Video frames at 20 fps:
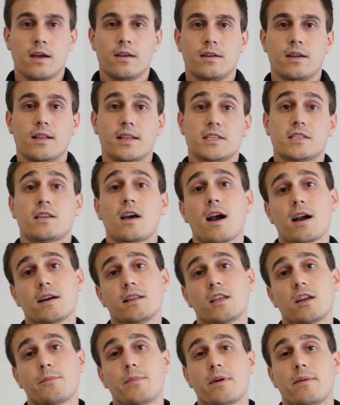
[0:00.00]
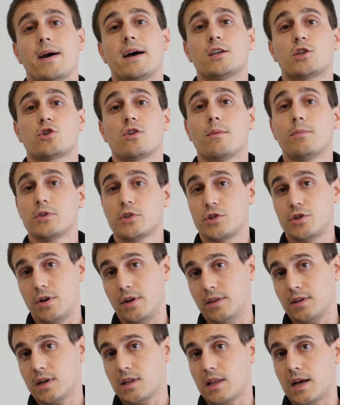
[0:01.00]
Now let's talk a little bit about troubleshooting
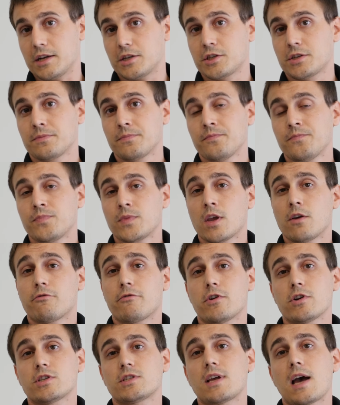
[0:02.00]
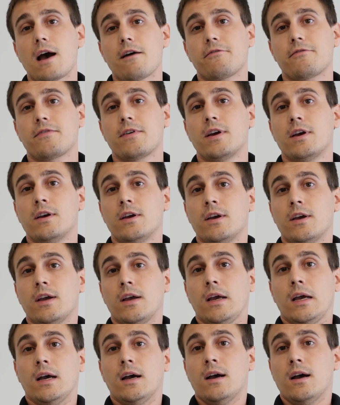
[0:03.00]
the clutch. First off,
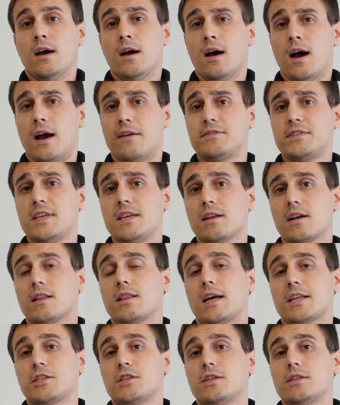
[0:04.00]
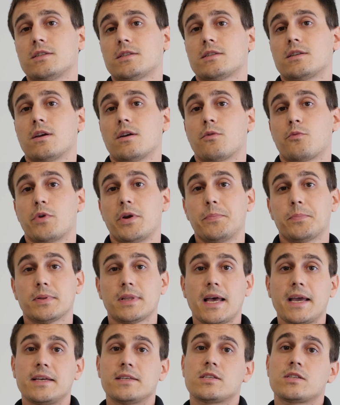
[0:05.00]
I've seen clutches
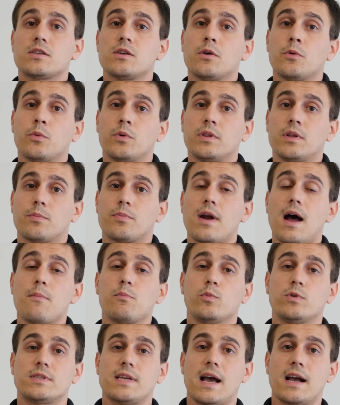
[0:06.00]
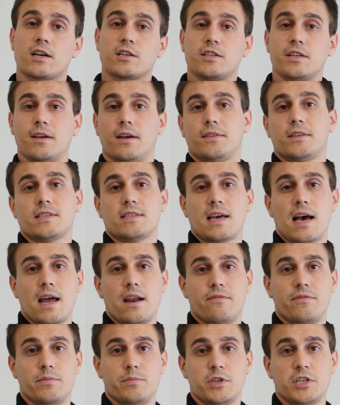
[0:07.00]
replaced when the problem was actually on the side
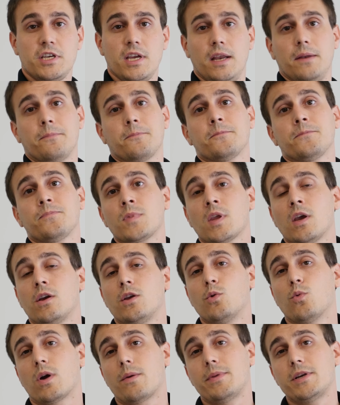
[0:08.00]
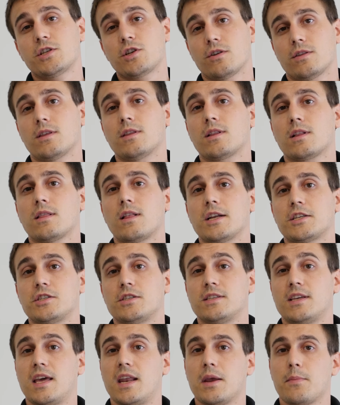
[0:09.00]
of the machine. You want to be sure that the clutch
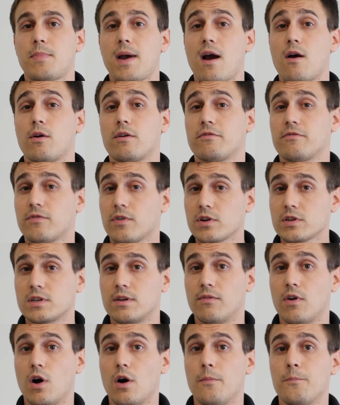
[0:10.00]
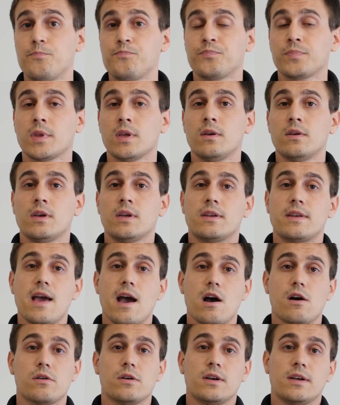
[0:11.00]
is getting power first of all.
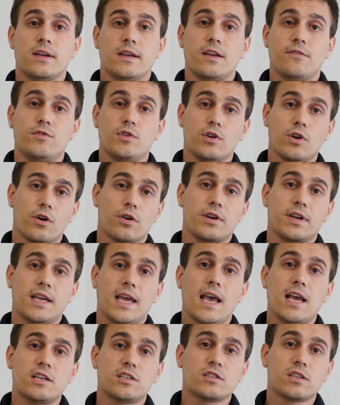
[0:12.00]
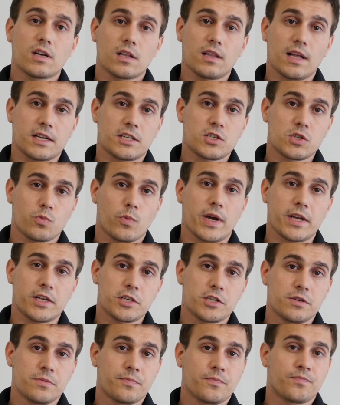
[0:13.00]
Now, if you go to engage the clutch
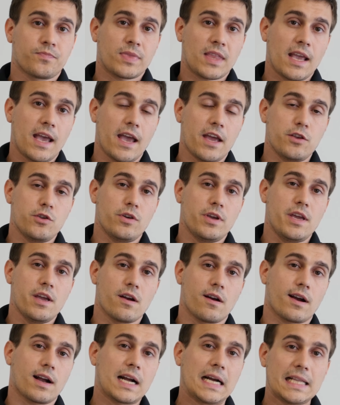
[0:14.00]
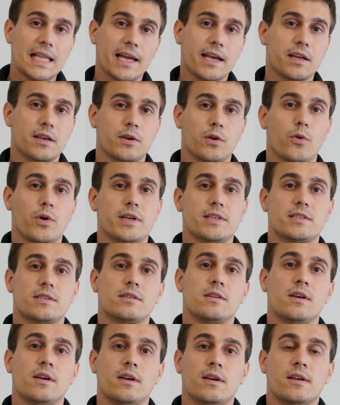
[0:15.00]
switch, and you hear a click noise
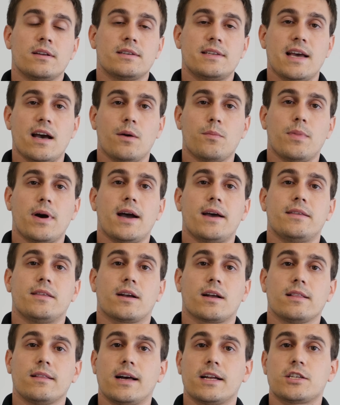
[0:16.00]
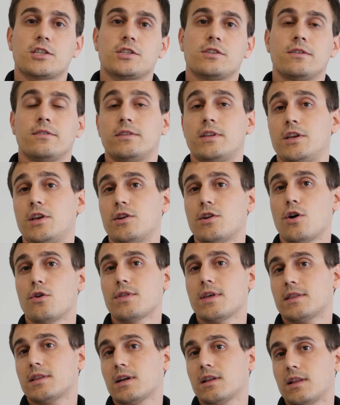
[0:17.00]
down by the clutch, then you know
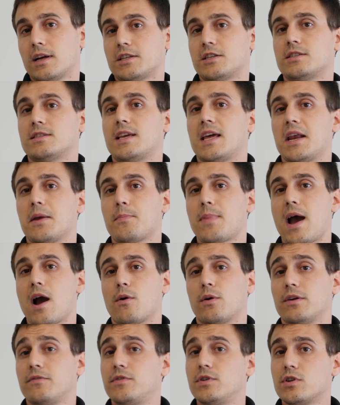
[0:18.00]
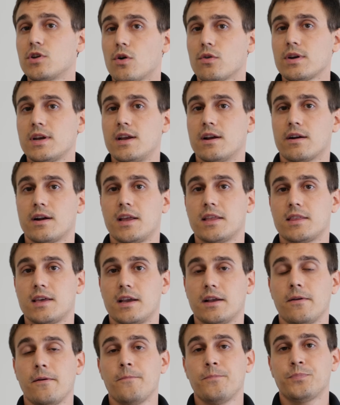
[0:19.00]
that the clutch is getting power. If you don't hear
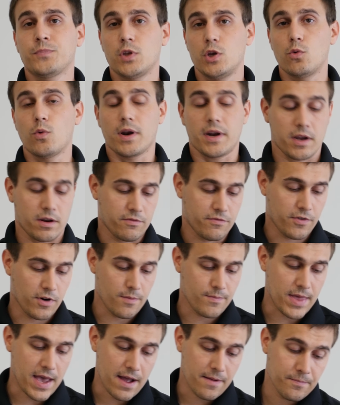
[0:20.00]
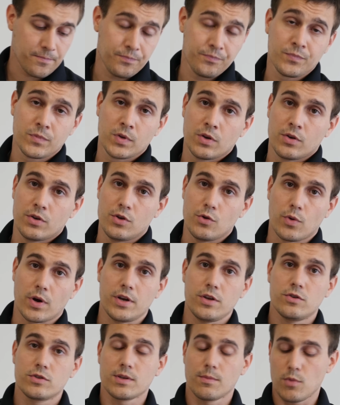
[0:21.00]
anything, you want to confirm that. You want to
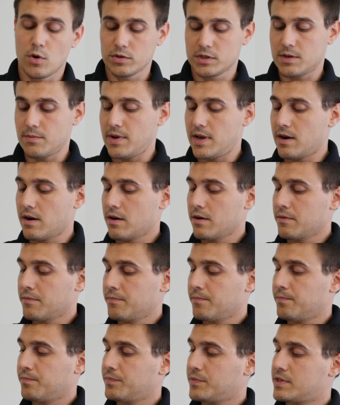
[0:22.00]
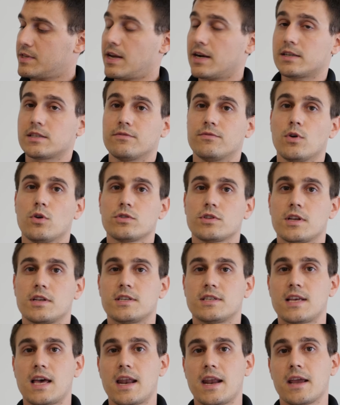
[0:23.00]
use a multimeter, set it to voltage
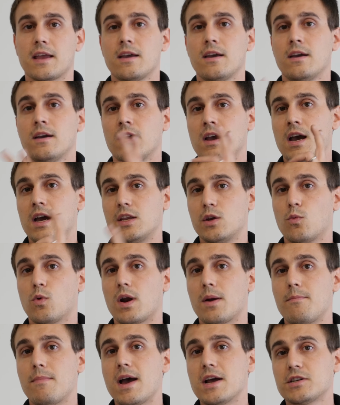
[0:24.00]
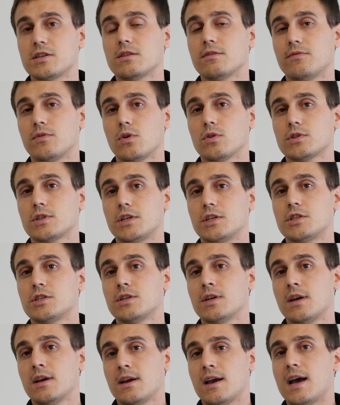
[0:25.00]
setting, and you want to measure the voltage
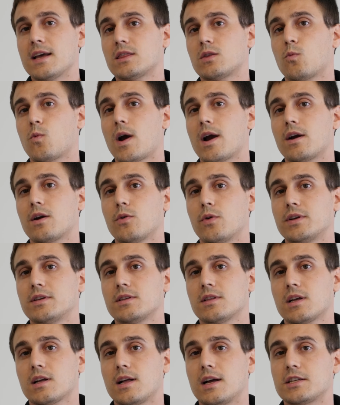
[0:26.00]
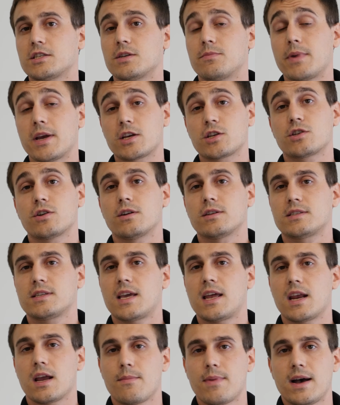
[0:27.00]
at the wire going to the clutch and make sure it's
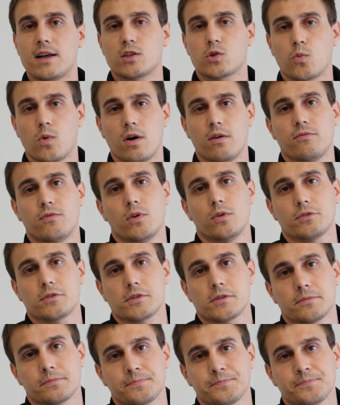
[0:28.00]
getting about 12 volts.